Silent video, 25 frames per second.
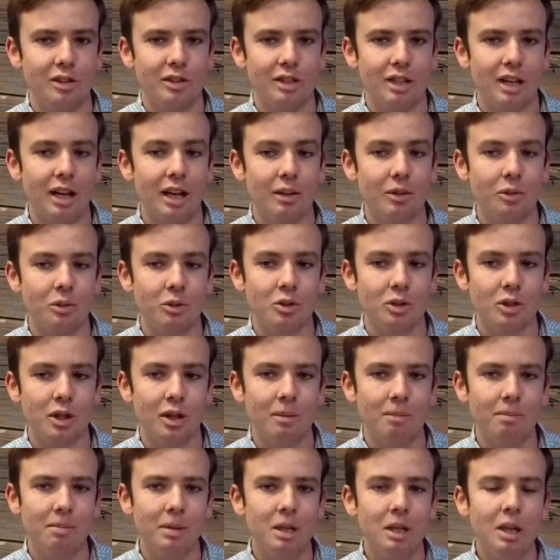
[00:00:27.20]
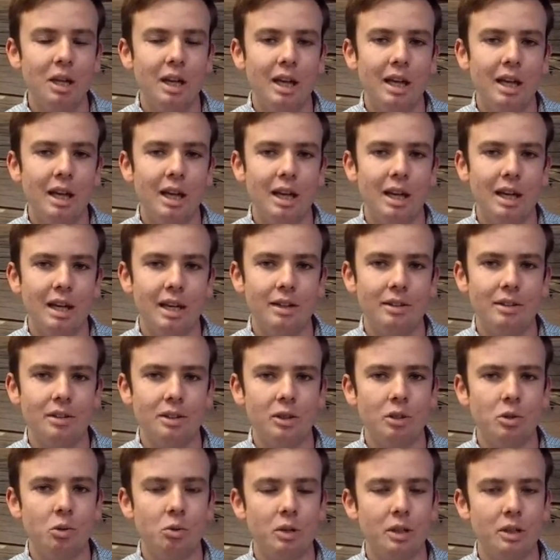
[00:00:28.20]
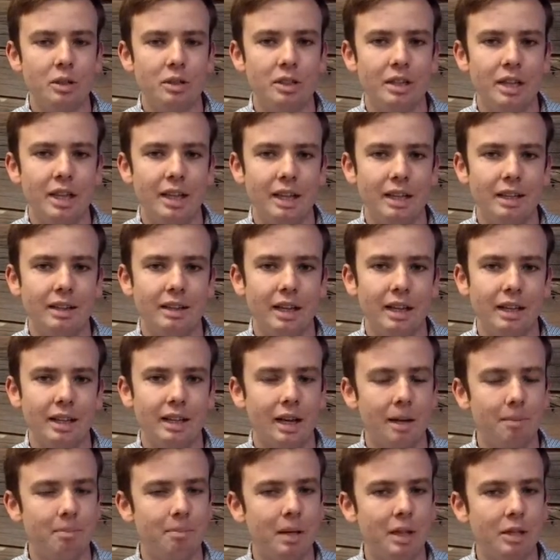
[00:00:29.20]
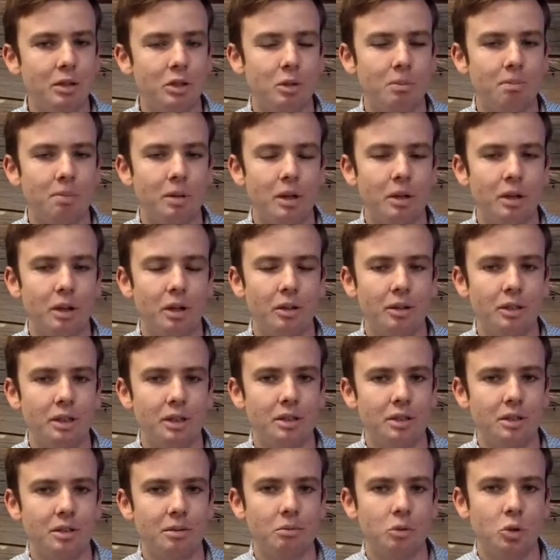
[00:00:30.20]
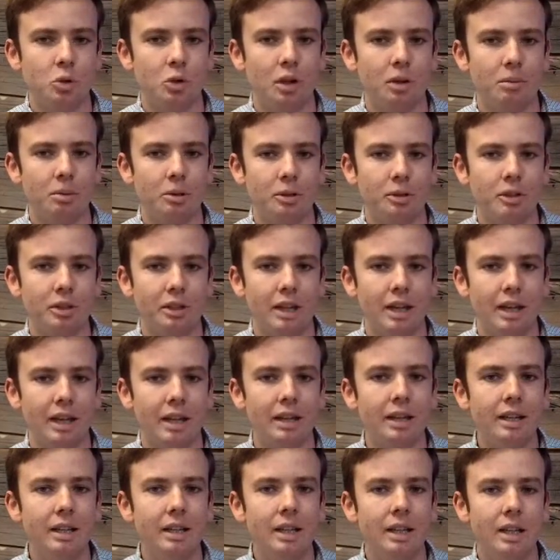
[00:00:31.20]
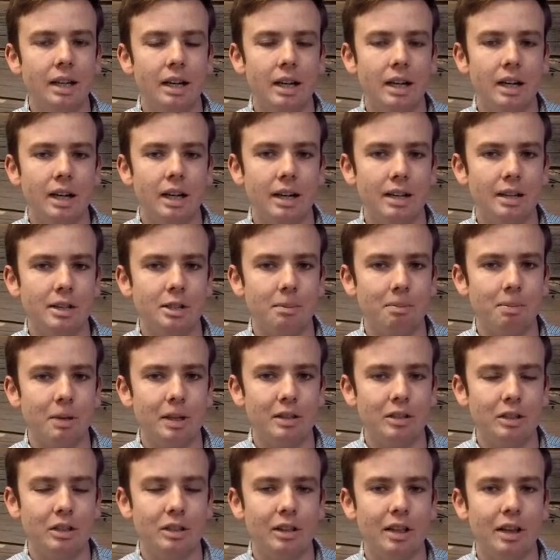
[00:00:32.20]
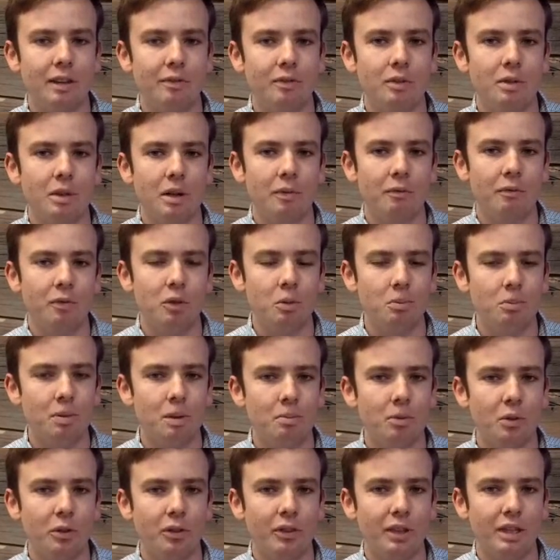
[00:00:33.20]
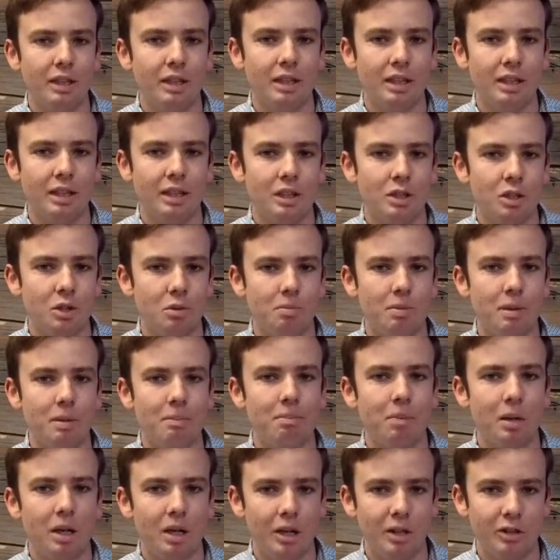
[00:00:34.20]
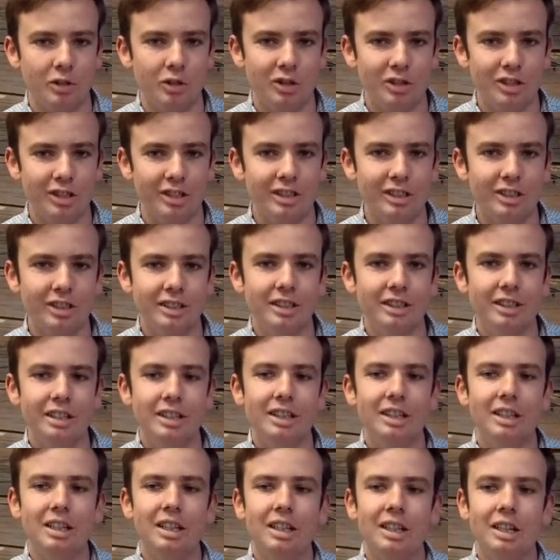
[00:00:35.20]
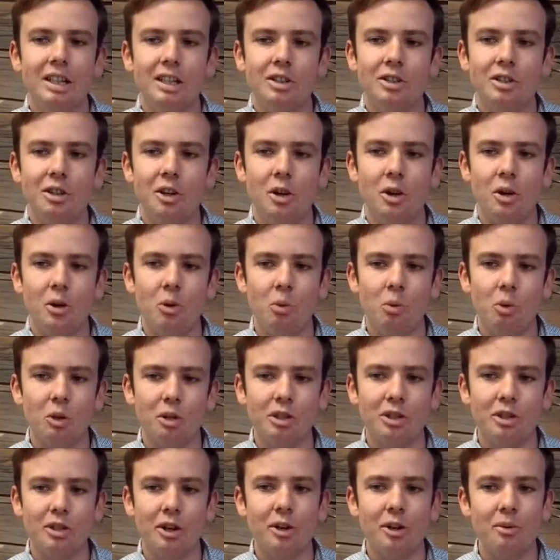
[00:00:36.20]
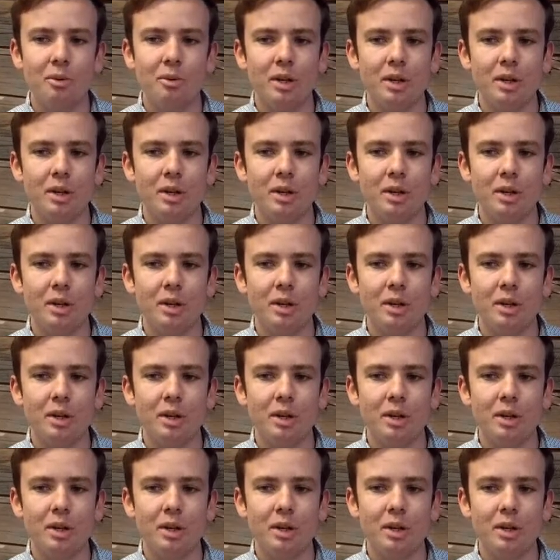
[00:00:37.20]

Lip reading: to Donald Trump, and a Twitter take that got Ben Shapiro into some trouble today. His opinion left a few people thinking he should be punched. So we'll start